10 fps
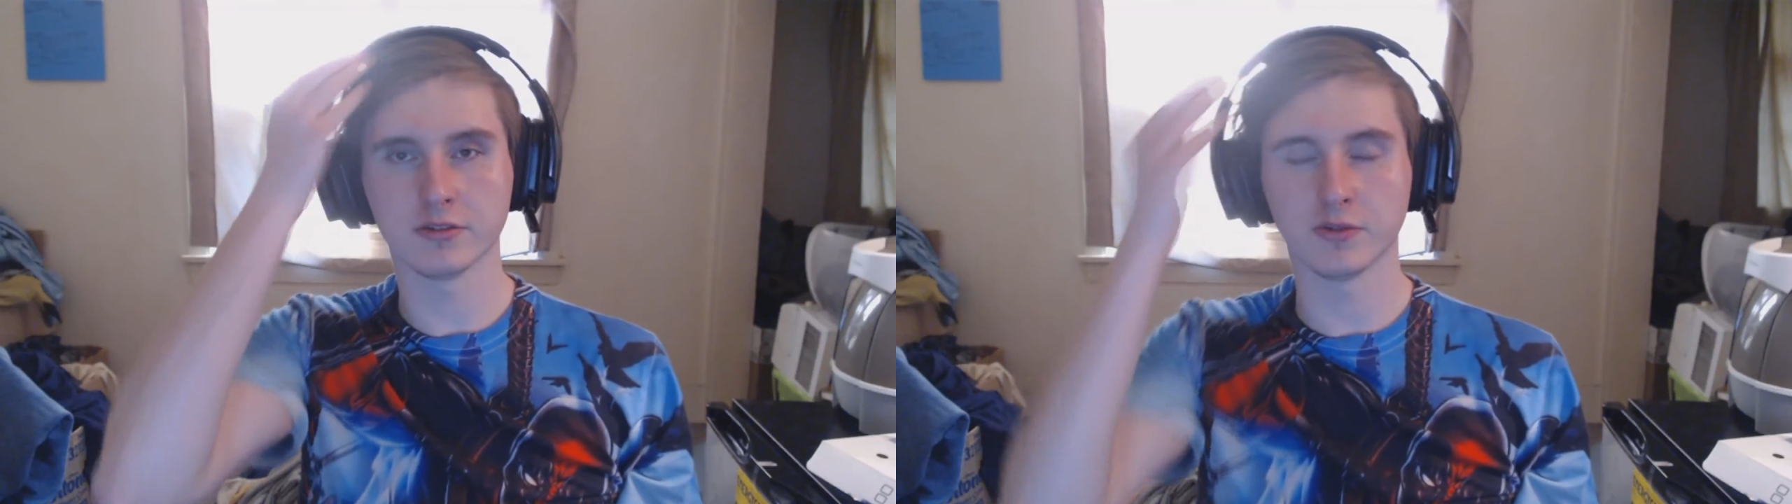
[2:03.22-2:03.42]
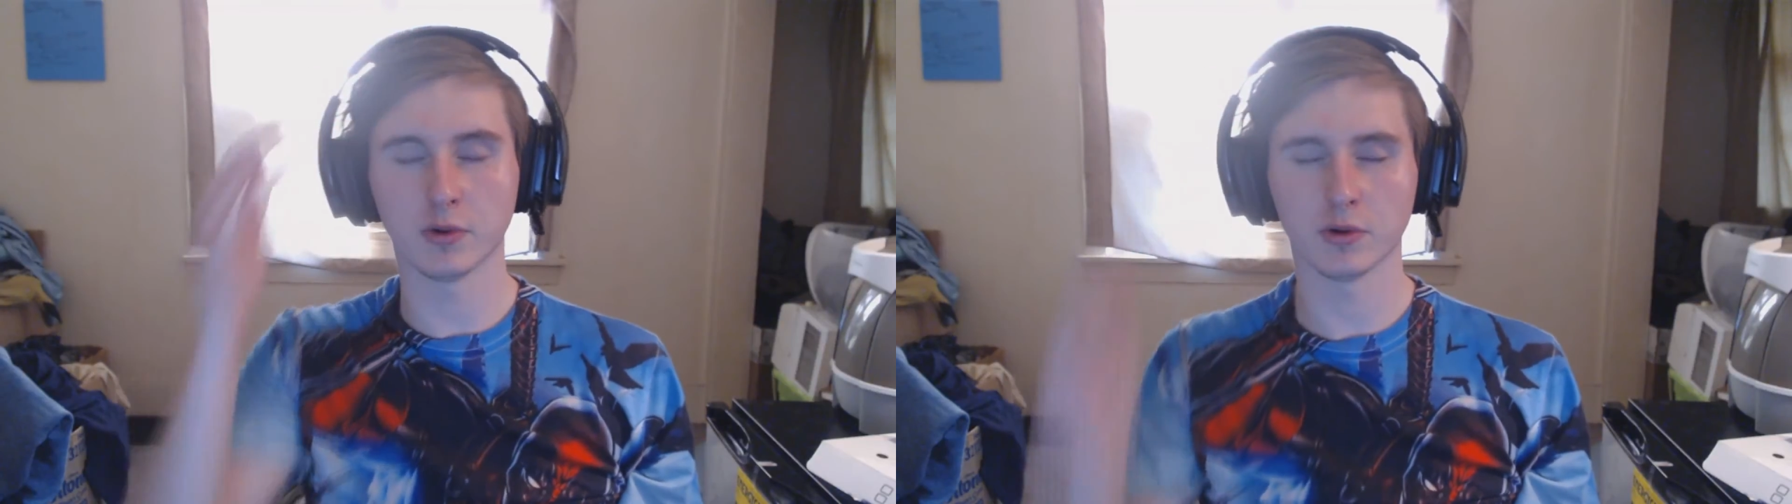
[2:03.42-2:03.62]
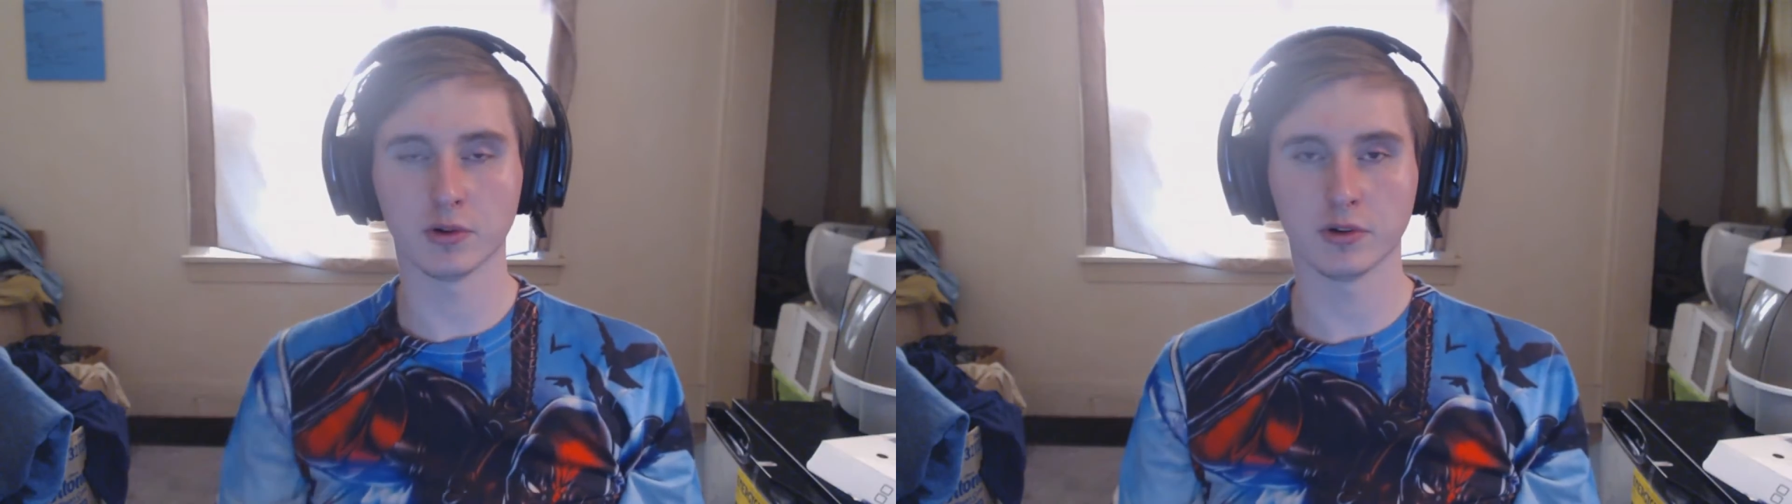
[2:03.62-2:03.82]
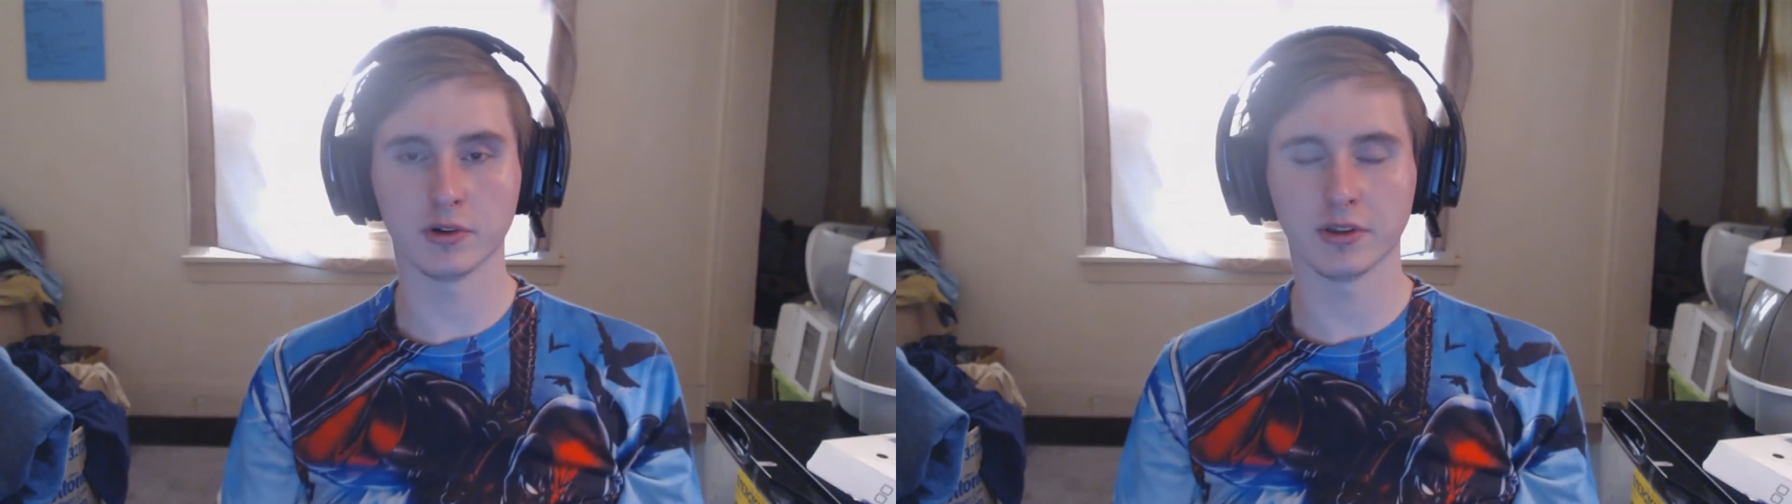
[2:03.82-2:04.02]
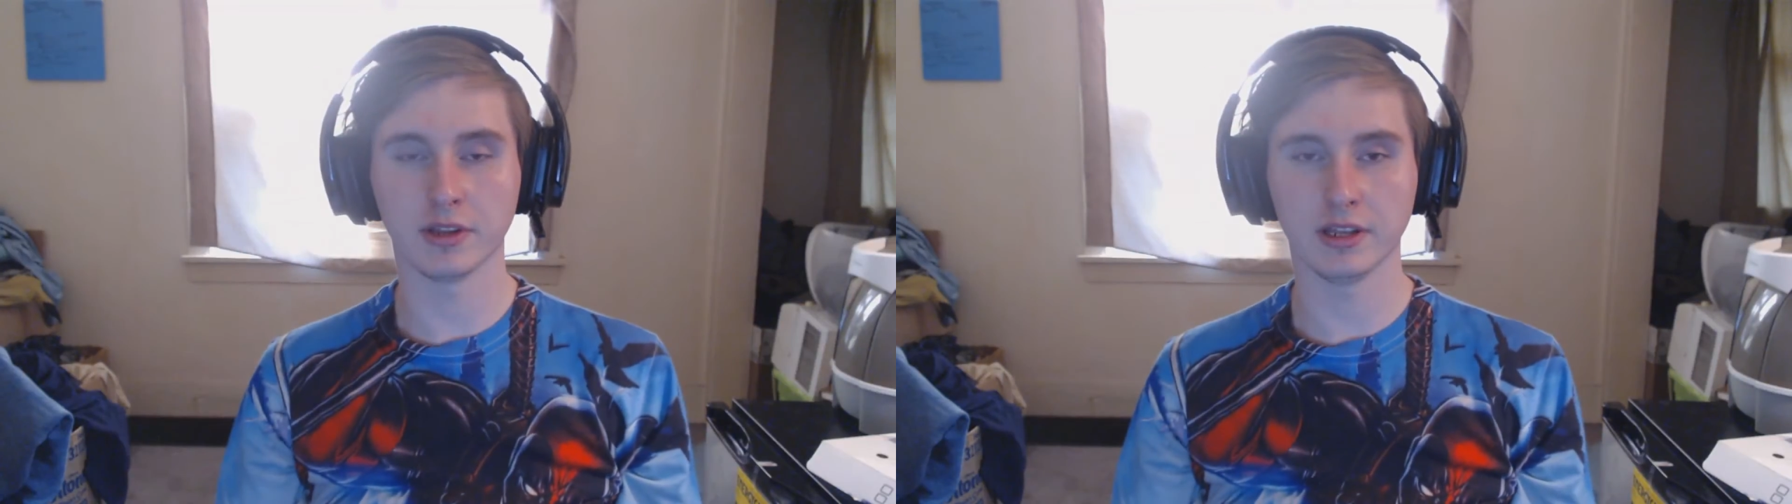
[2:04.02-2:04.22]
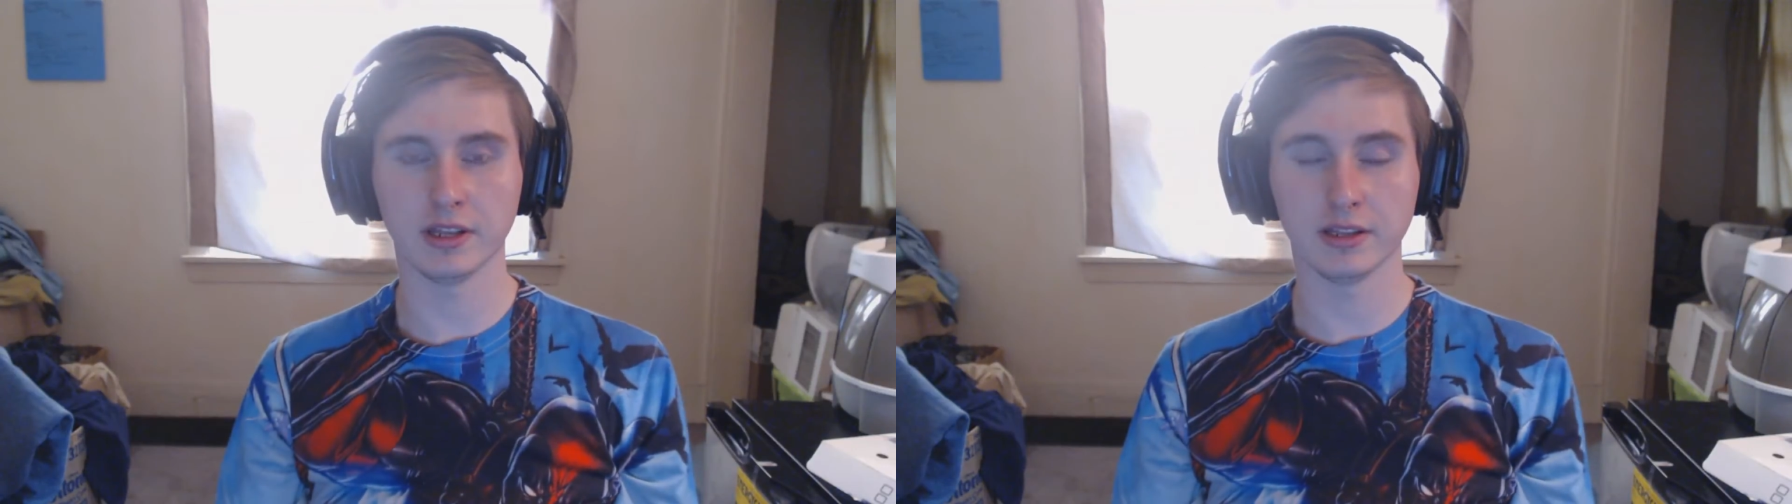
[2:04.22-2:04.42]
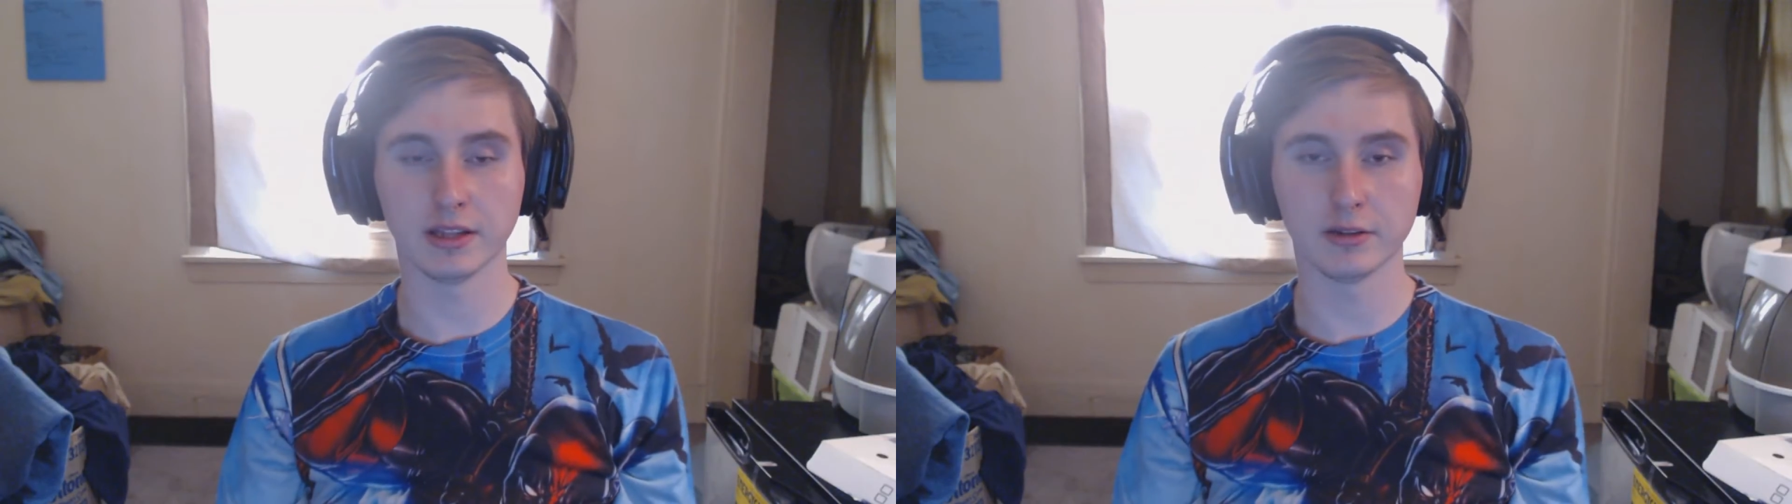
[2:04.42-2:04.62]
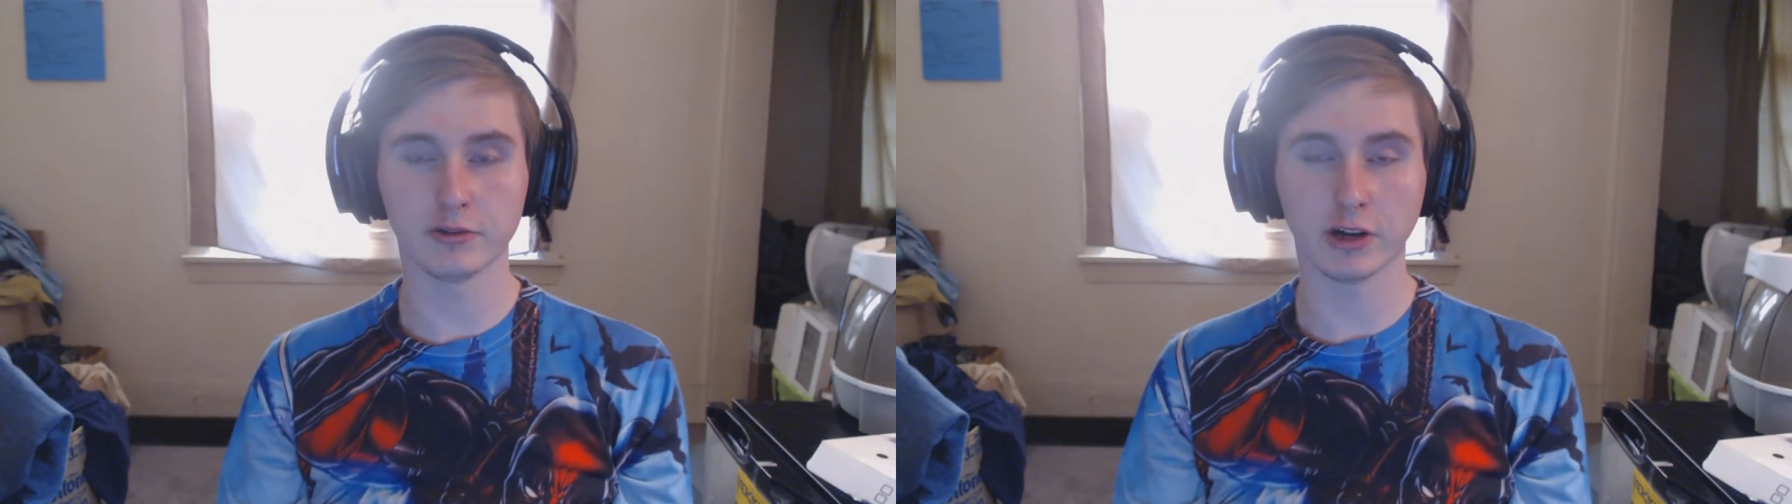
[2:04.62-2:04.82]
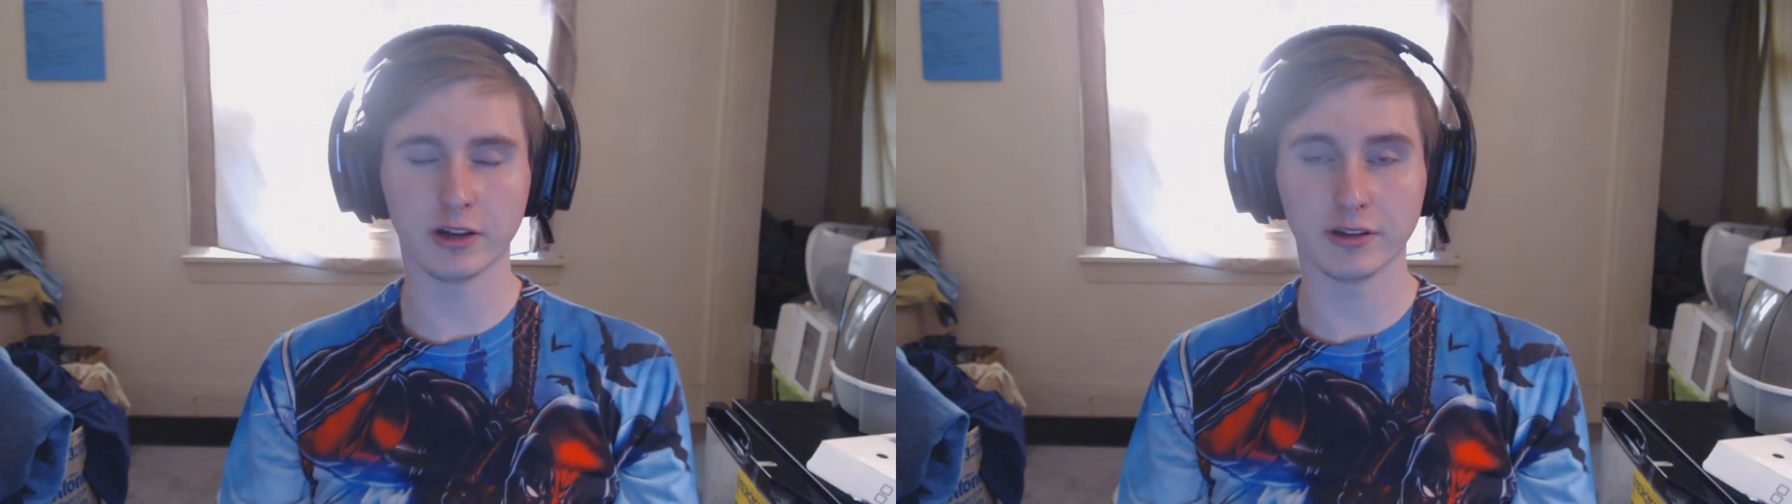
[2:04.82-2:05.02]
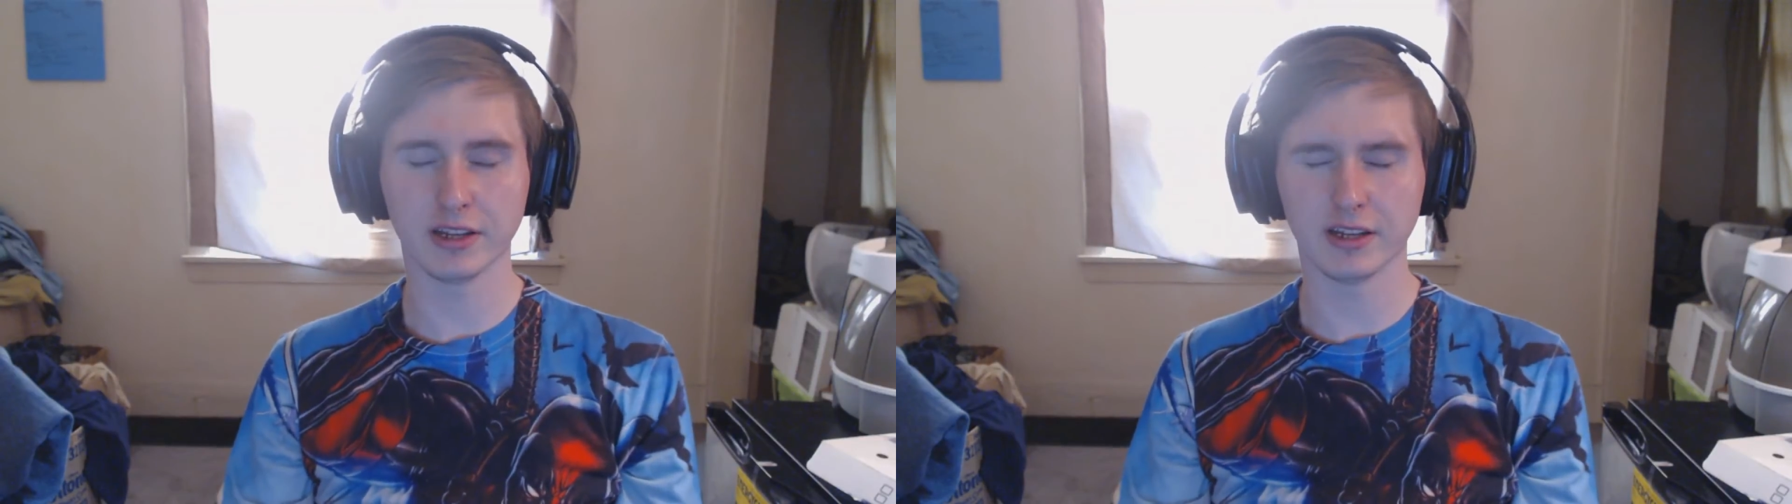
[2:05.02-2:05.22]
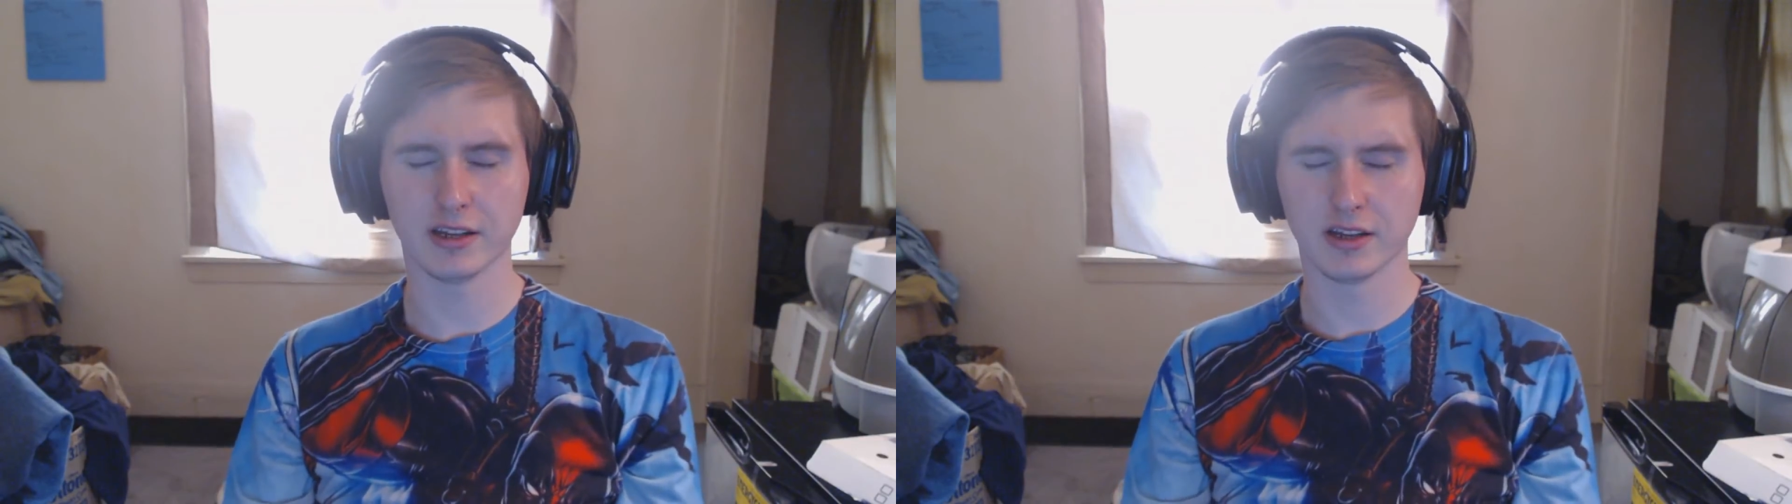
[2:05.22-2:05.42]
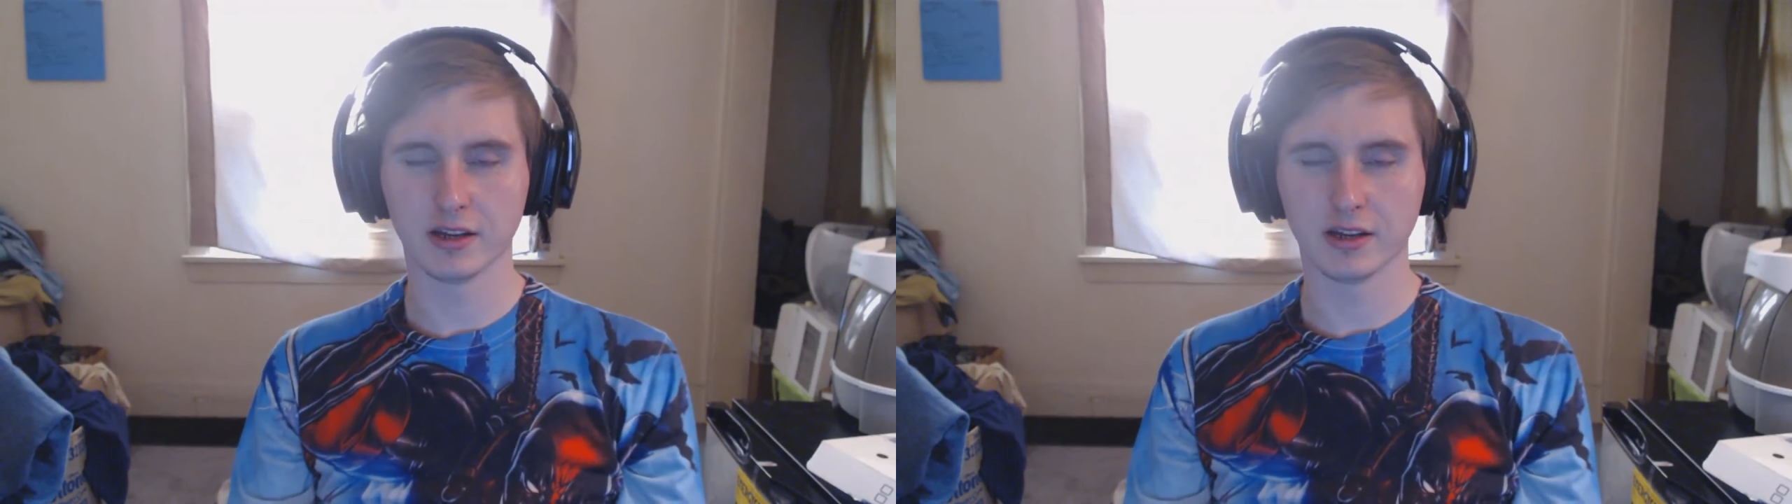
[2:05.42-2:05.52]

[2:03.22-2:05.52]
for the net neutrality